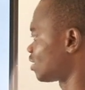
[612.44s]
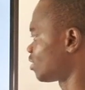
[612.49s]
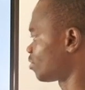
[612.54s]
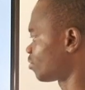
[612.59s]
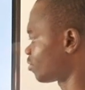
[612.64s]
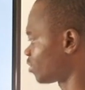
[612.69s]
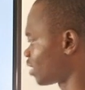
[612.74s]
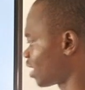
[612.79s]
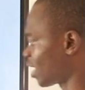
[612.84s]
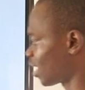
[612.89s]
The
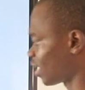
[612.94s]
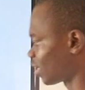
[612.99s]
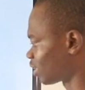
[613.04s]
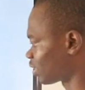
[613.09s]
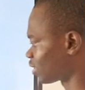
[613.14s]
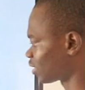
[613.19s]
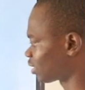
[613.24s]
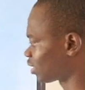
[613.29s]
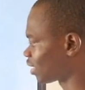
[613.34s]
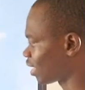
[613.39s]
flag.
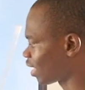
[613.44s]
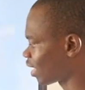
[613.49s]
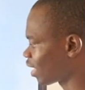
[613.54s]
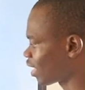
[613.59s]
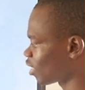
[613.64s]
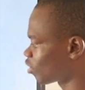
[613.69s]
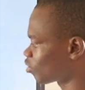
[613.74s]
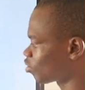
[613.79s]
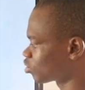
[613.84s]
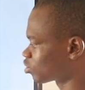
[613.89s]
The
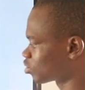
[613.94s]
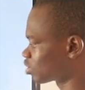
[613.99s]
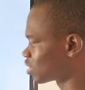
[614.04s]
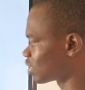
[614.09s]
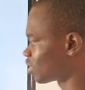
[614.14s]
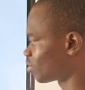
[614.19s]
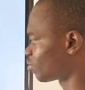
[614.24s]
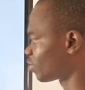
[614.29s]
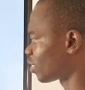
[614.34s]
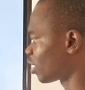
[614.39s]
air
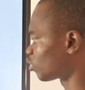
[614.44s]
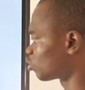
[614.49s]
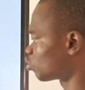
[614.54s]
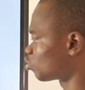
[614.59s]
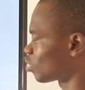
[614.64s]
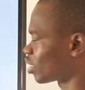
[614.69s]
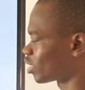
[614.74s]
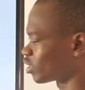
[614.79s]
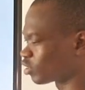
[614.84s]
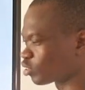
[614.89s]
causes the flag
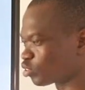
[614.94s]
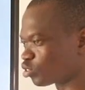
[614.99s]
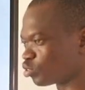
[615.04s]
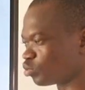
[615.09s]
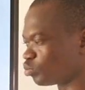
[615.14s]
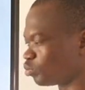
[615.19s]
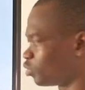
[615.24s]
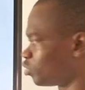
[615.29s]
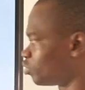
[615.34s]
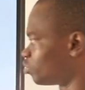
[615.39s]
to what?
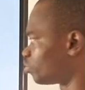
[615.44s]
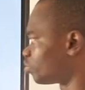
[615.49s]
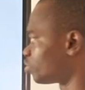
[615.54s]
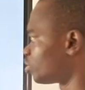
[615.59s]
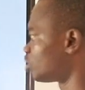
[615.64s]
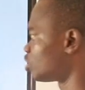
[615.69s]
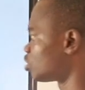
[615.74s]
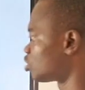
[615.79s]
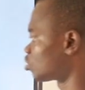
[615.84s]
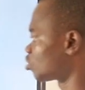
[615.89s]
To
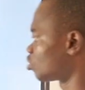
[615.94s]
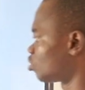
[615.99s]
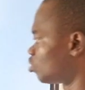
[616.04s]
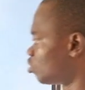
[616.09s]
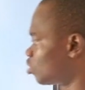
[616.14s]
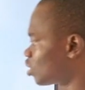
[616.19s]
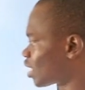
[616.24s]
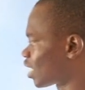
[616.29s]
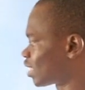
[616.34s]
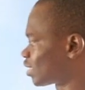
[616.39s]
move. So
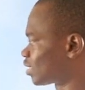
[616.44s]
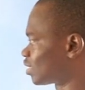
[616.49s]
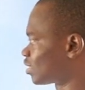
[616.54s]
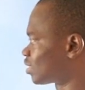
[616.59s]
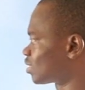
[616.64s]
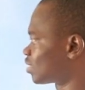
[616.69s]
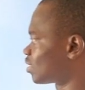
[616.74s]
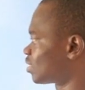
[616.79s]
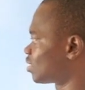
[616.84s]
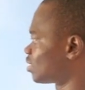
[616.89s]
look at
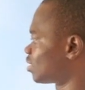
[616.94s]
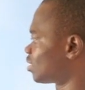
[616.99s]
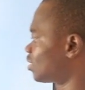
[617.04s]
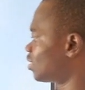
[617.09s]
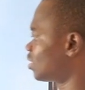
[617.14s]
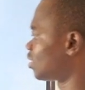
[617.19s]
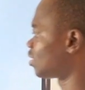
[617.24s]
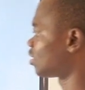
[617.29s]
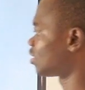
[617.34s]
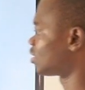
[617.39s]
it.
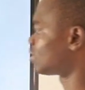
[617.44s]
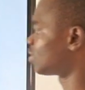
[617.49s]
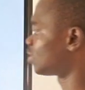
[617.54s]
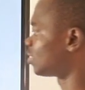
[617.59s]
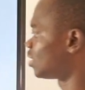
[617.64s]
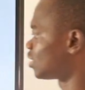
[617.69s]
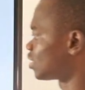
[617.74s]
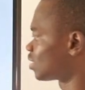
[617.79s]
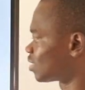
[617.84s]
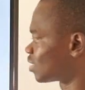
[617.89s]

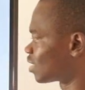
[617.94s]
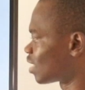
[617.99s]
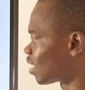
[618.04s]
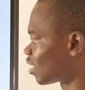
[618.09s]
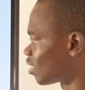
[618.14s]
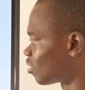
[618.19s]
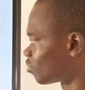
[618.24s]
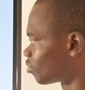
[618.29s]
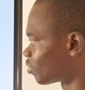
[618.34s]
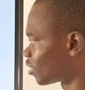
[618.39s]
This is
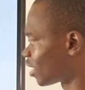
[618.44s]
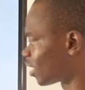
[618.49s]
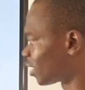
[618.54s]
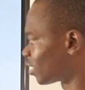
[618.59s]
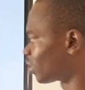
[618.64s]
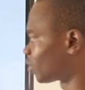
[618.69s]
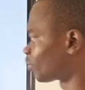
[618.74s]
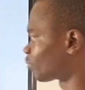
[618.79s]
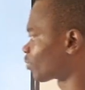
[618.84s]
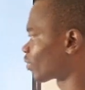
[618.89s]
Ghana
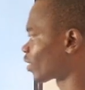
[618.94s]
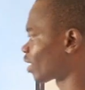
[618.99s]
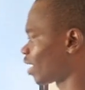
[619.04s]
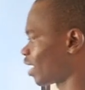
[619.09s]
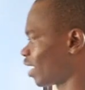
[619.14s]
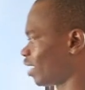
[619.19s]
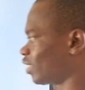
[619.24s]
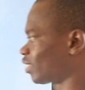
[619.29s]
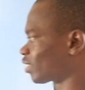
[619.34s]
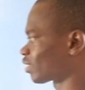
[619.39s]
flag,
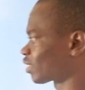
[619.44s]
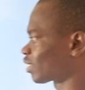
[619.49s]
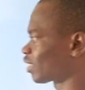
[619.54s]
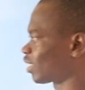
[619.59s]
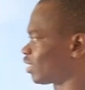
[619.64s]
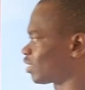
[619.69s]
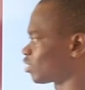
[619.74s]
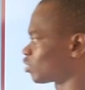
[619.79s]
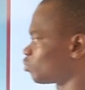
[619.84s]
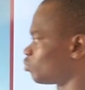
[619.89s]
and
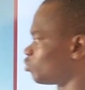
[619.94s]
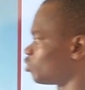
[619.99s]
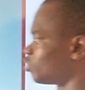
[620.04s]
it